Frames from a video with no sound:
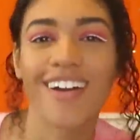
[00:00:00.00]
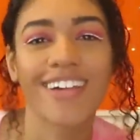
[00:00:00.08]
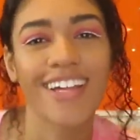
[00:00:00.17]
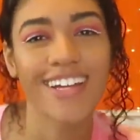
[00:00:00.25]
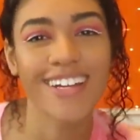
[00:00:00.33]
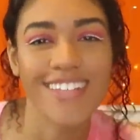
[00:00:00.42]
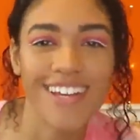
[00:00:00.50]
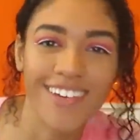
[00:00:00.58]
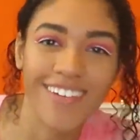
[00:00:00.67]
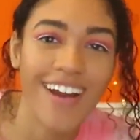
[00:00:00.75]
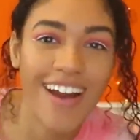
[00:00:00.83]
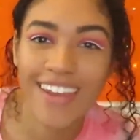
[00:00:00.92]
I'll click as I
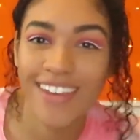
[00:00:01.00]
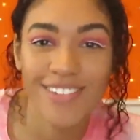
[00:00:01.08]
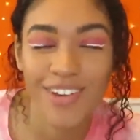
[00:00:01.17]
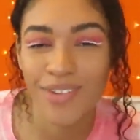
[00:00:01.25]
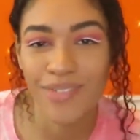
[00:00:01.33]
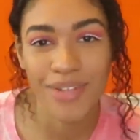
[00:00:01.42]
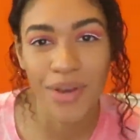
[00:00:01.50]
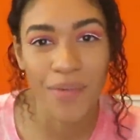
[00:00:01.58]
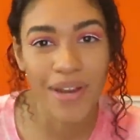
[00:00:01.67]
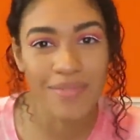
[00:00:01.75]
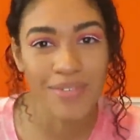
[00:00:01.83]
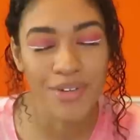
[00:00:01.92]
go out and I don't even know
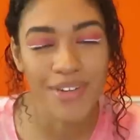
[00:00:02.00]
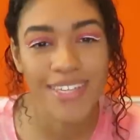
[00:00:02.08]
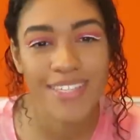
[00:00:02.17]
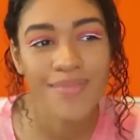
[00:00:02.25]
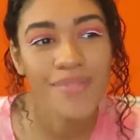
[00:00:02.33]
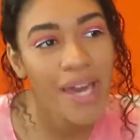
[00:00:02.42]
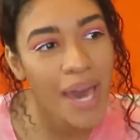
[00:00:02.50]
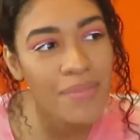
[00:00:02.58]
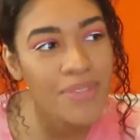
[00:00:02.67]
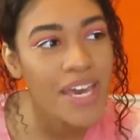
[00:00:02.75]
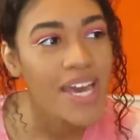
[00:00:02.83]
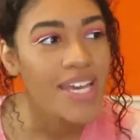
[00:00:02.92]
when I'm doing it sometimes.